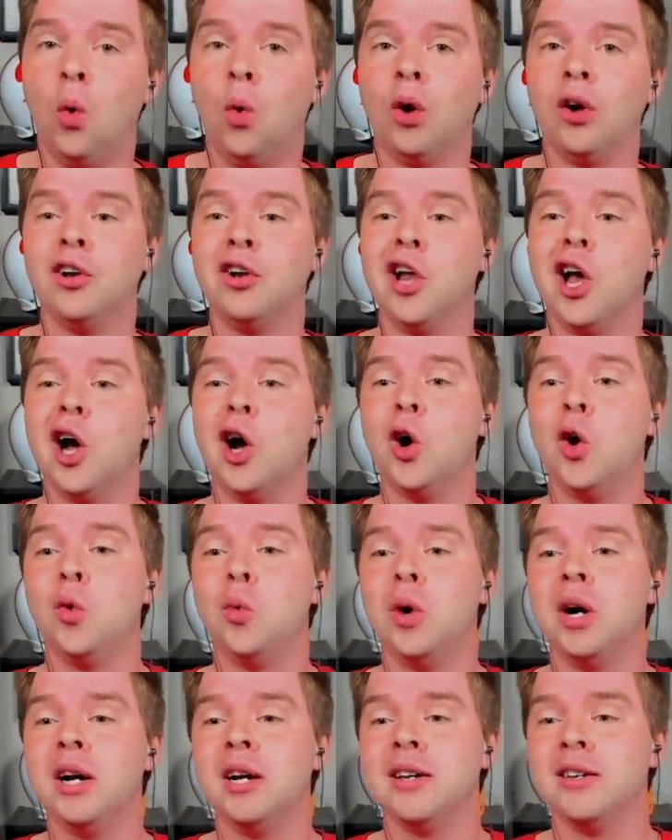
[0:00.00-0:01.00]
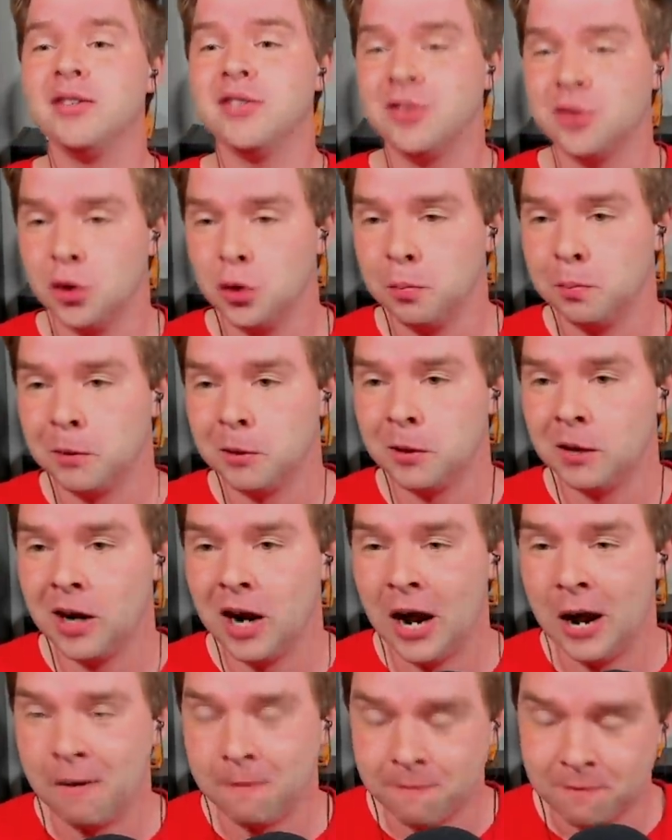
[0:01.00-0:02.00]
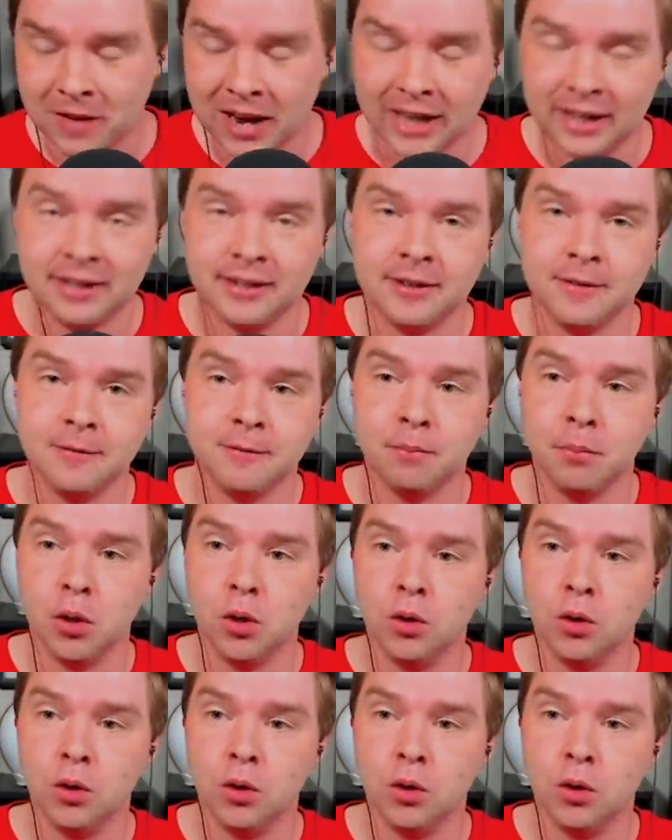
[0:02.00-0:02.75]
or no super effective